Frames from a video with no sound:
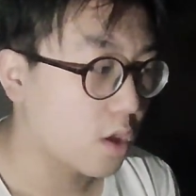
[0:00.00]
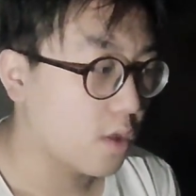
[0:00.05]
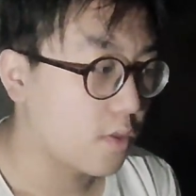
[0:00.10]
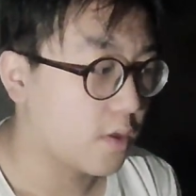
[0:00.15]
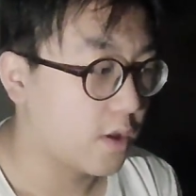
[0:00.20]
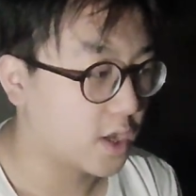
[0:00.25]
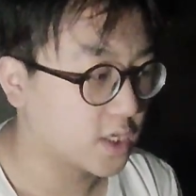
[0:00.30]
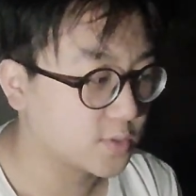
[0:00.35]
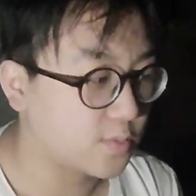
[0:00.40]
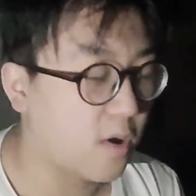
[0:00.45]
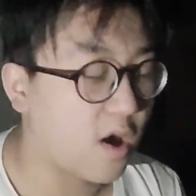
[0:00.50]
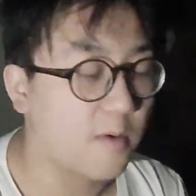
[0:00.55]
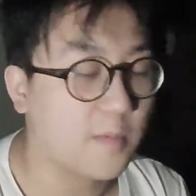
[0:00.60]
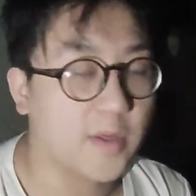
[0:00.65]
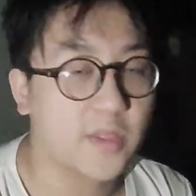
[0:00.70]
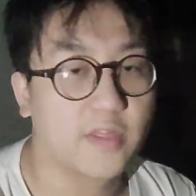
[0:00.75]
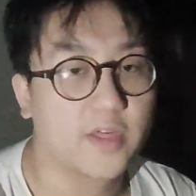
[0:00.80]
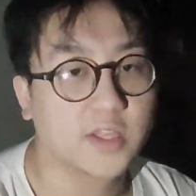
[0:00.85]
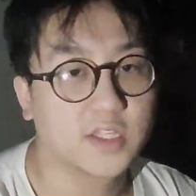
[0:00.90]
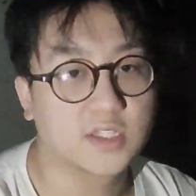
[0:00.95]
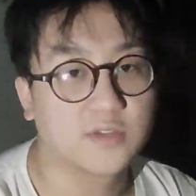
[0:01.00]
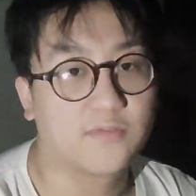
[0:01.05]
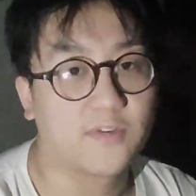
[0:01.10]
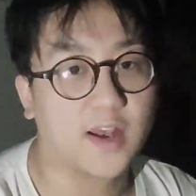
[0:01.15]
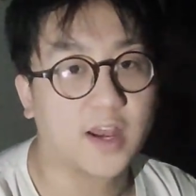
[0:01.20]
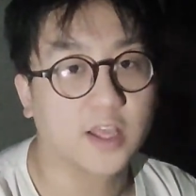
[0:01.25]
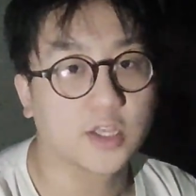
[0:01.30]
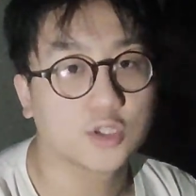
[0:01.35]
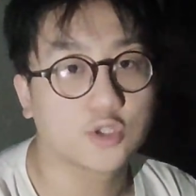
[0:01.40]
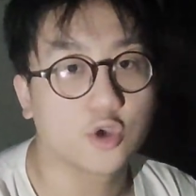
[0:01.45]
There's a part of me that thinks this
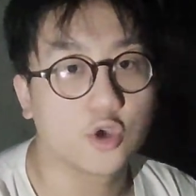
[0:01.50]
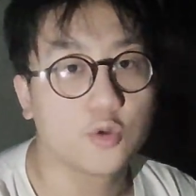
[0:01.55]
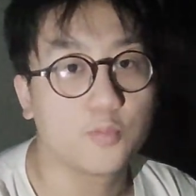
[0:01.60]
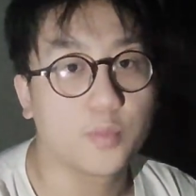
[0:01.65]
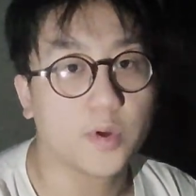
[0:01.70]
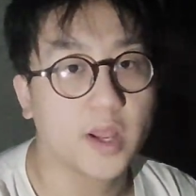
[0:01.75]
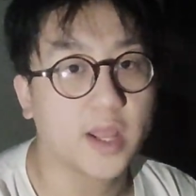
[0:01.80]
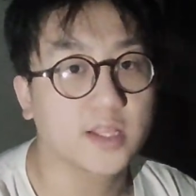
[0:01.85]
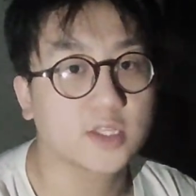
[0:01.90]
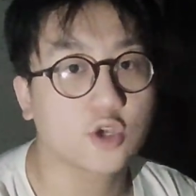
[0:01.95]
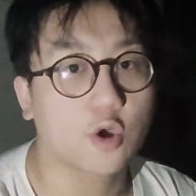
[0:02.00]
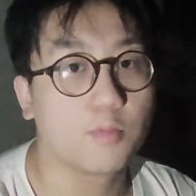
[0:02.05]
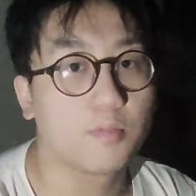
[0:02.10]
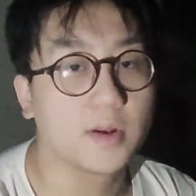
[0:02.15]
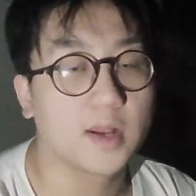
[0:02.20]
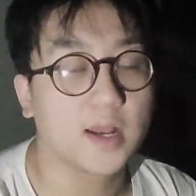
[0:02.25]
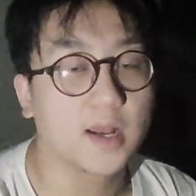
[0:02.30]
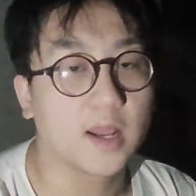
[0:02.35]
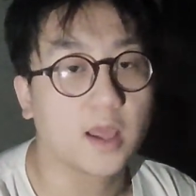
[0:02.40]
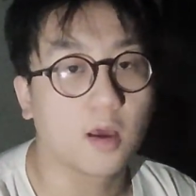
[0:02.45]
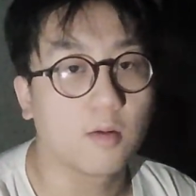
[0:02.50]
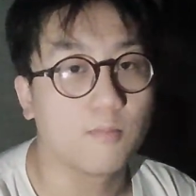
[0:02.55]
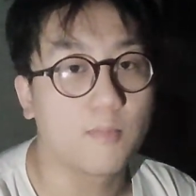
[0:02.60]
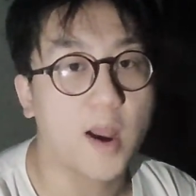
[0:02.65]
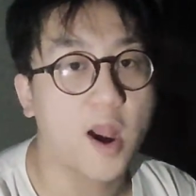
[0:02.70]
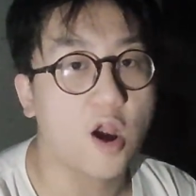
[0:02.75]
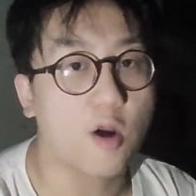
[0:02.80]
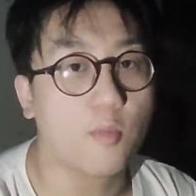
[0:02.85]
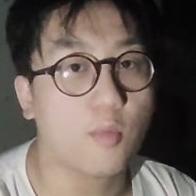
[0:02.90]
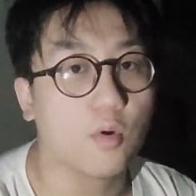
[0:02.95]
feeling is good, but it's completely
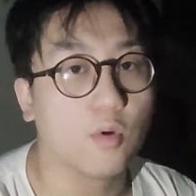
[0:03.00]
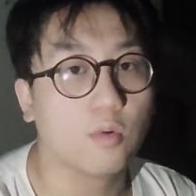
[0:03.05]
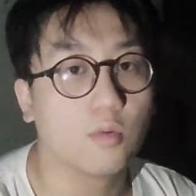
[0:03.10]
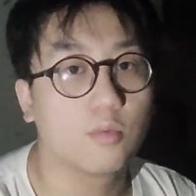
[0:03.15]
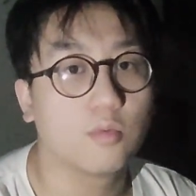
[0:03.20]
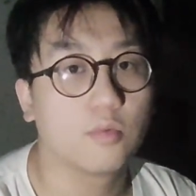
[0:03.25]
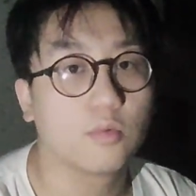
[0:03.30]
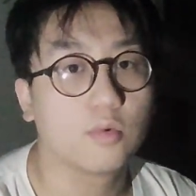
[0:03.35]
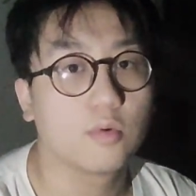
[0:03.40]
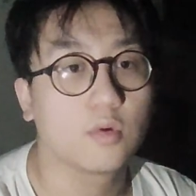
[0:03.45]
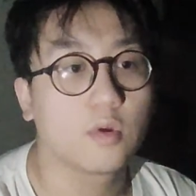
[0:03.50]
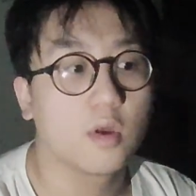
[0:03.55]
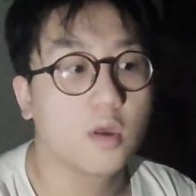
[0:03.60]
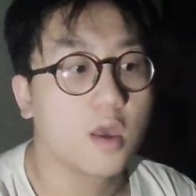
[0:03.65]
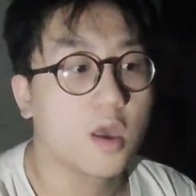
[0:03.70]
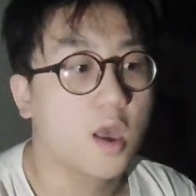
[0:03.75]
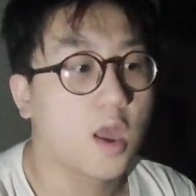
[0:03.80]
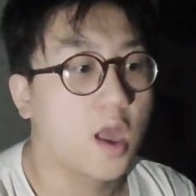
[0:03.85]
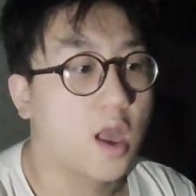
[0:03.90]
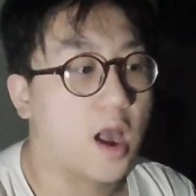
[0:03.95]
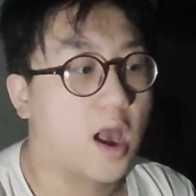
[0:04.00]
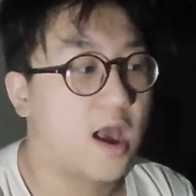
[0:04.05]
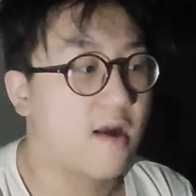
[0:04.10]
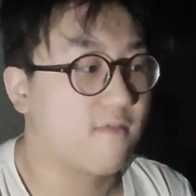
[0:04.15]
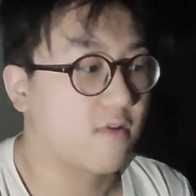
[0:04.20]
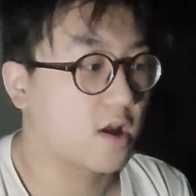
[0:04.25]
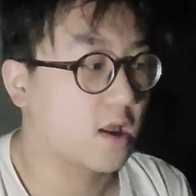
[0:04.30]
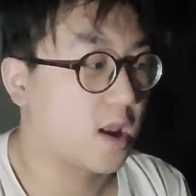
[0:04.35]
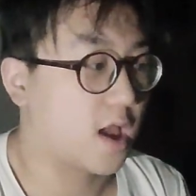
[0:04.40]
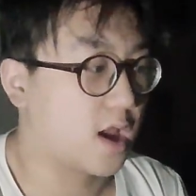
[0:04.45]
unbearable. I have
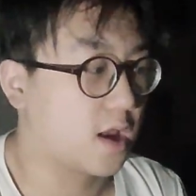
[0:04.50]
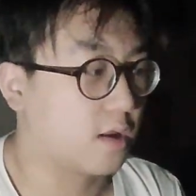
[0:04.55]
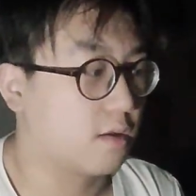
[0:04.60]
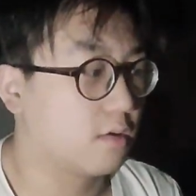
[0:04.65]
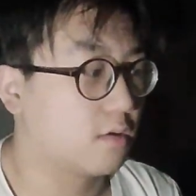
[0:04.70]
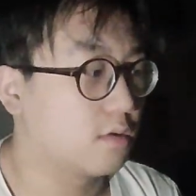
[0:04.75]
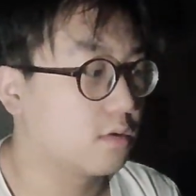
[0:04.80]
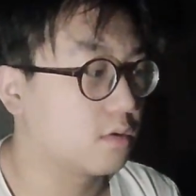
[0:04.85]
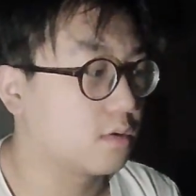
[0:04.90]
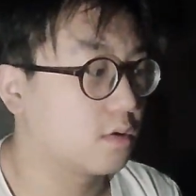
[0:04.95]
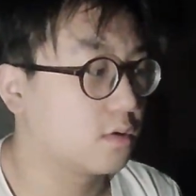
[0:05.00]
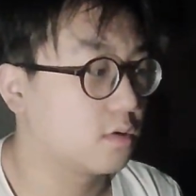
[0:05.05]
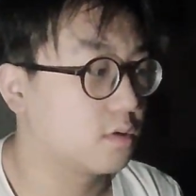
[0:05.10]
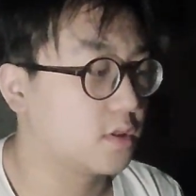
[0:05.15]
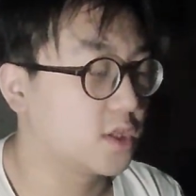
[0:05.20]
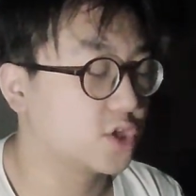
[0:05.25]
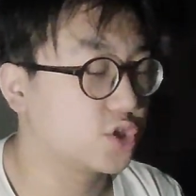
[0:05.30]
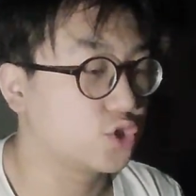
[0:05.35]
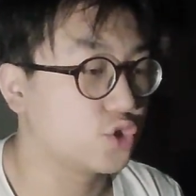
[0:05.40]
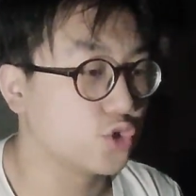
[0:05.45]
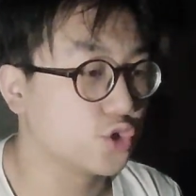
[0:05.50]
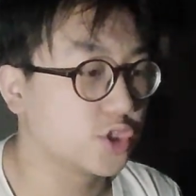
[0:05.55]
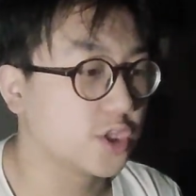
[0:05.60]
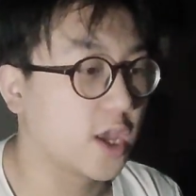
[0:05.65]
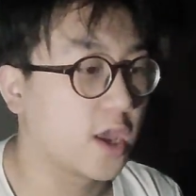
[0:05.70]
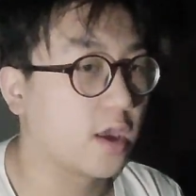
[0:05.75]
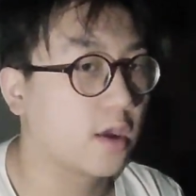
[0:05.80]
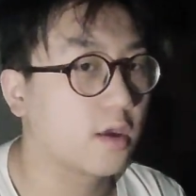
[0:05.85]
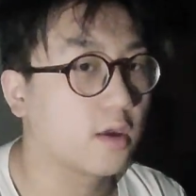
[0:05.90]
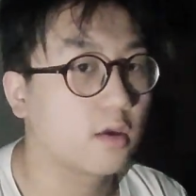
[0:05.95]
a client this
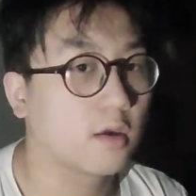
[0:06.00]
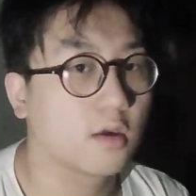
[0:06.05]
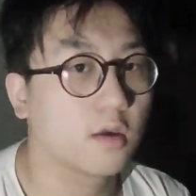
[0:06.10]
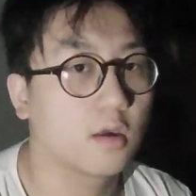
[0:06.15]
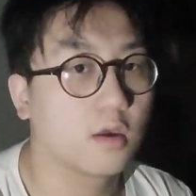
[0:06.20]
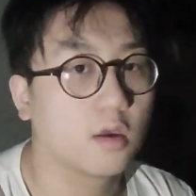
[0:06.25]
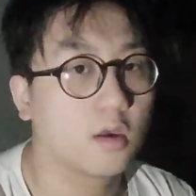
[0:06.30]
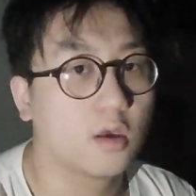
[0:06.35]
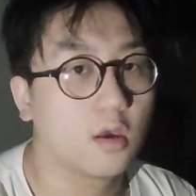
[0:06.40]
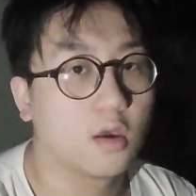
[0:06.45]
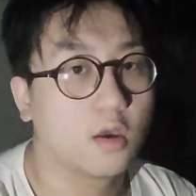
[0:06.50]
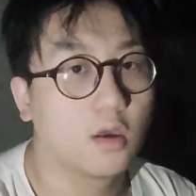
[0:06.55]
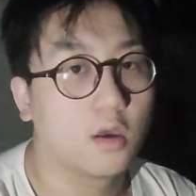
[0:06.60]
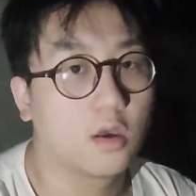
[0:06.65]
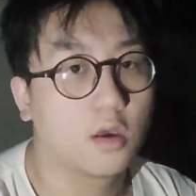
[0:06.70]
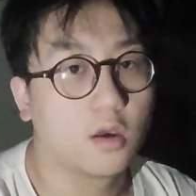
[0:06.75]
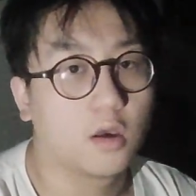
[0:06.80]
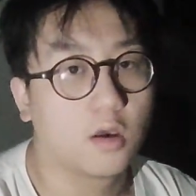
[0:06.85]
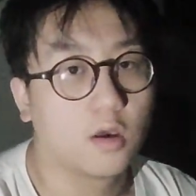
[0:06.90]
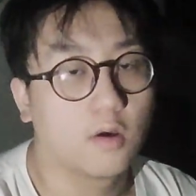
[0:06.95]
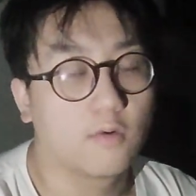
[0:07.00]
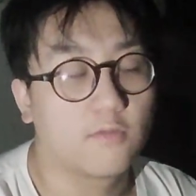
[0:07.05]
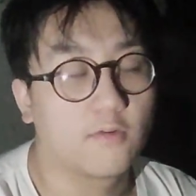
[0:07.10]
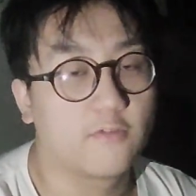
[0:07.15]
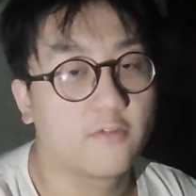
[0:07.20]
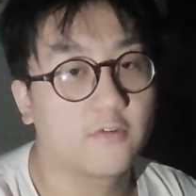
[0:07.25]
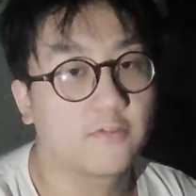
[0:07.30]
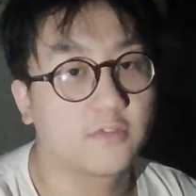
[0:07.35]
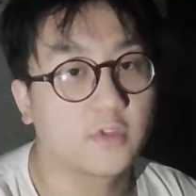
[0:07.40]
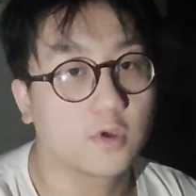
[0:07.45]
Tuesday for
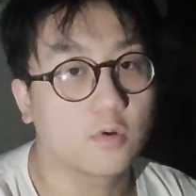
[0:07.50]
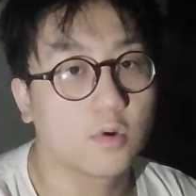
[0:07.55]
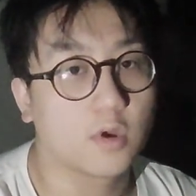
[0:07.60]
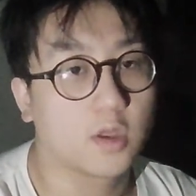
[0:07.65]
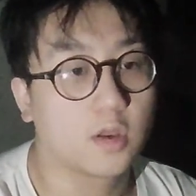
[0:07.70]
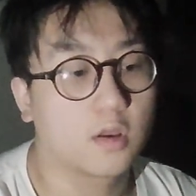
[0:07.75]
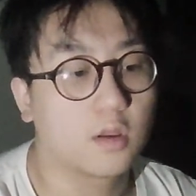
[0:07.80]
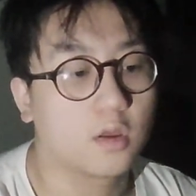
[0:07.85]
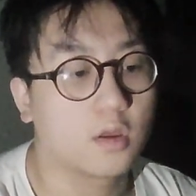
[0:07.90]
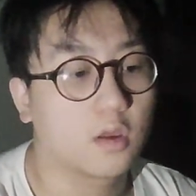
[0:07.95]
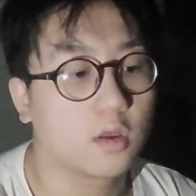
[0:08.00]
50 quid.